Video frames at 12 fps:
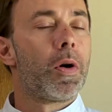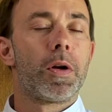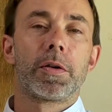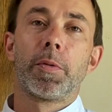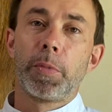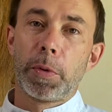
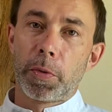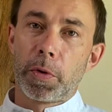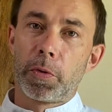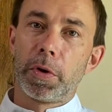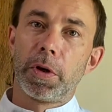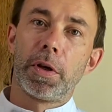Some
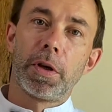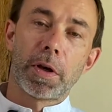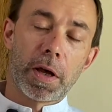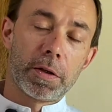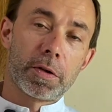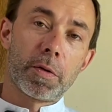people will
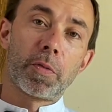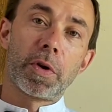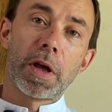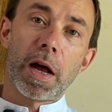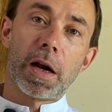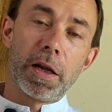add some
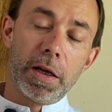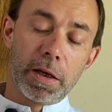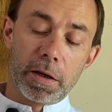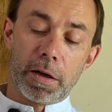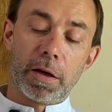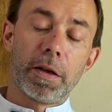garlic
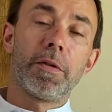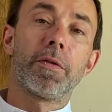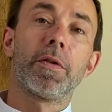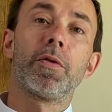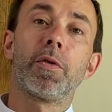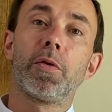
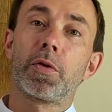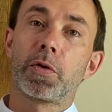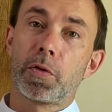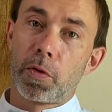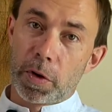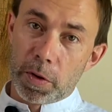even
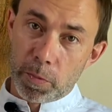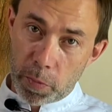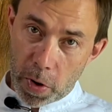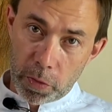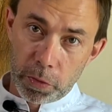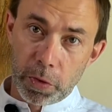also in
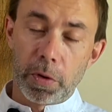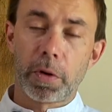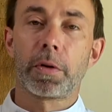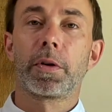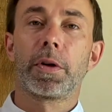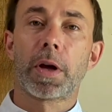powder,
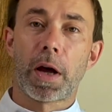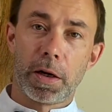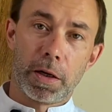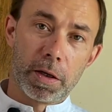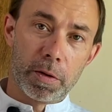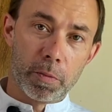
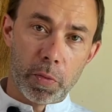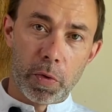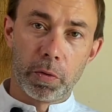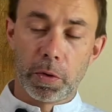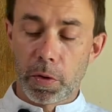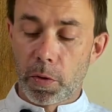garlic in
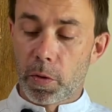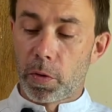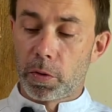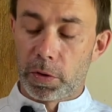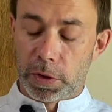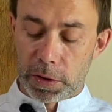powder
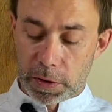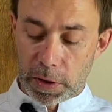or this.